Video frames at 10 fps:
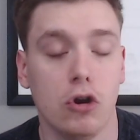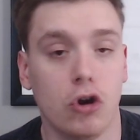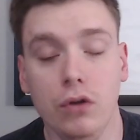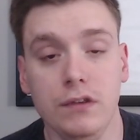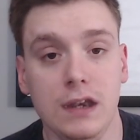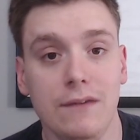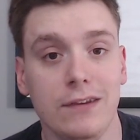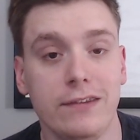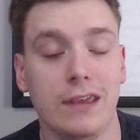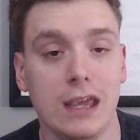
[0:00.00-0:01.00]
Carlton
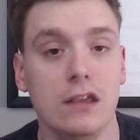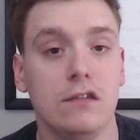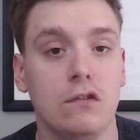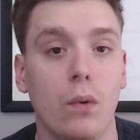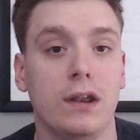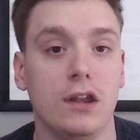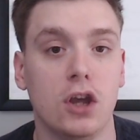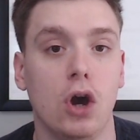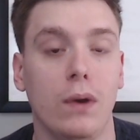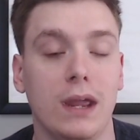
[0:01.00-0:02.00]
Davis is going to
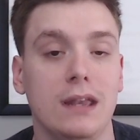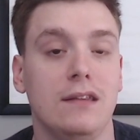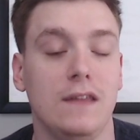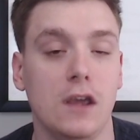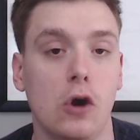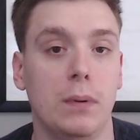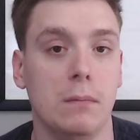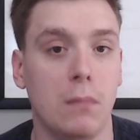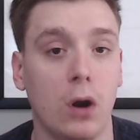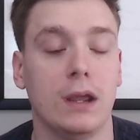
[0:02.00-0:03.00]
go into the open
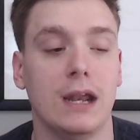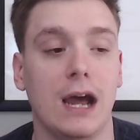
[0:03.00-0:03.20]
market.